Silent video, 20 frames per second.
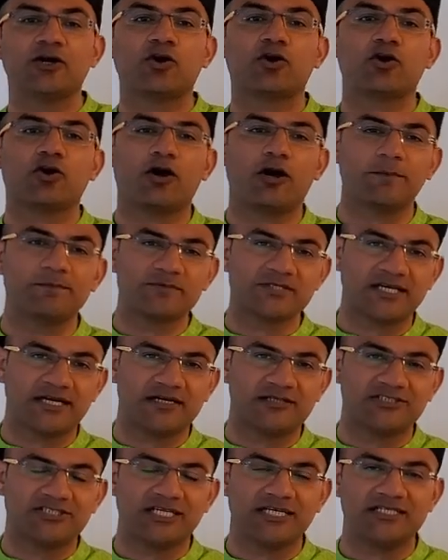crops
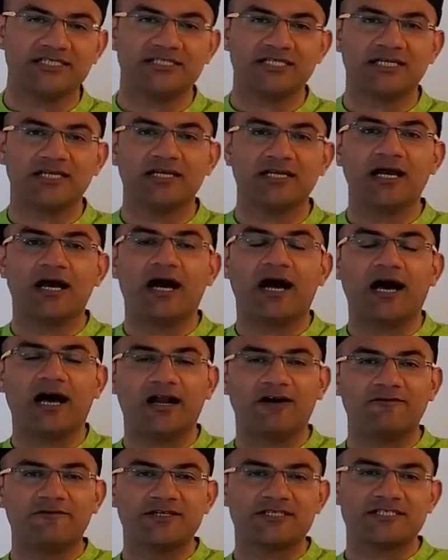are changing,
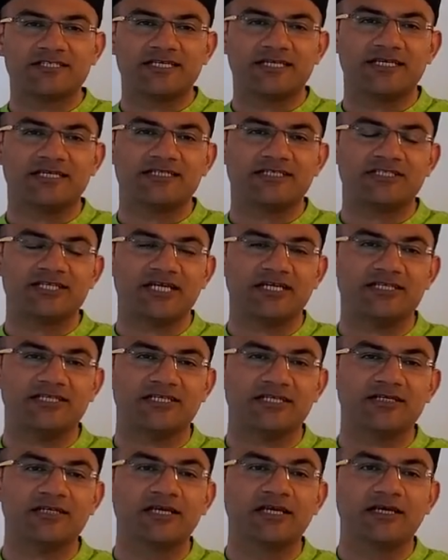harvesting is
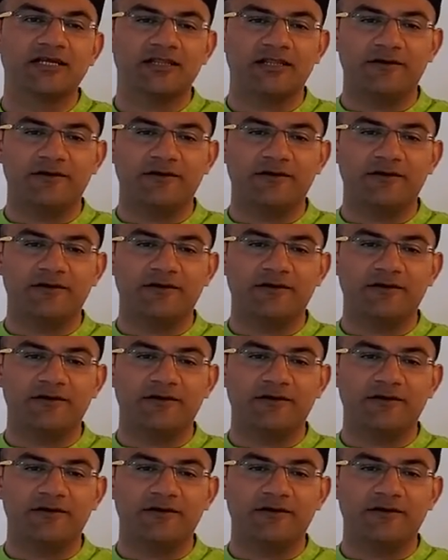changing,